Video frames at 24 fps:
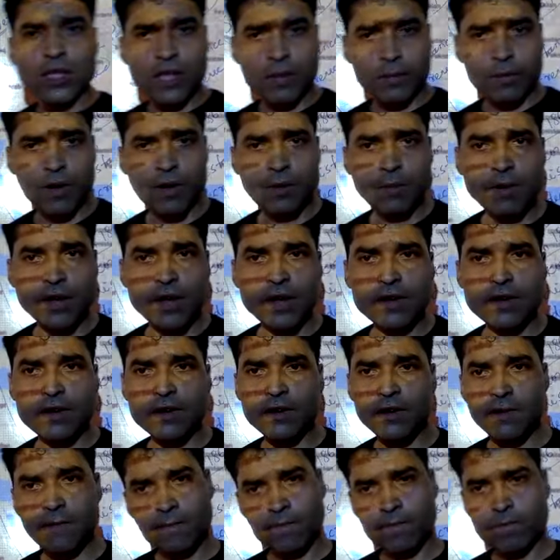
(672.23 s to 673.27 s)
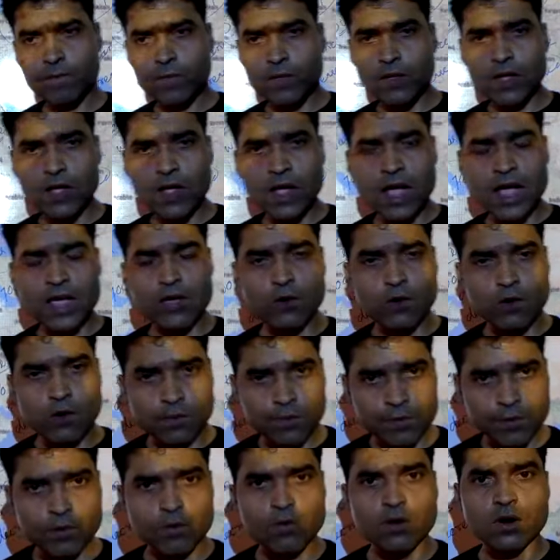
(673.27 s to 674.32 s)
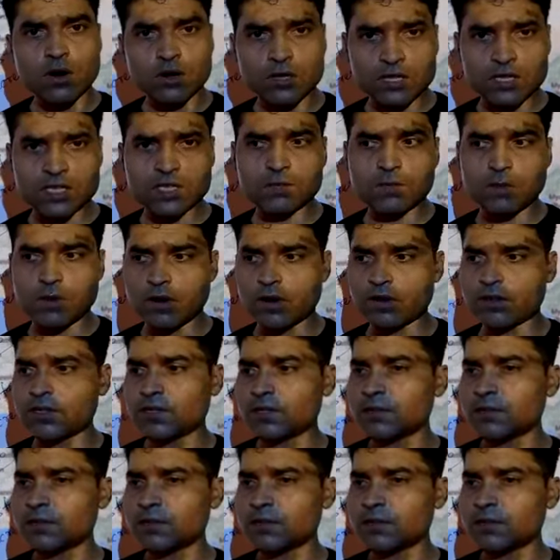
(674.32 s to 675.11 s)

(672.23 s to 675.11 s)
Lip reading: keep in mind. I hope you got this point.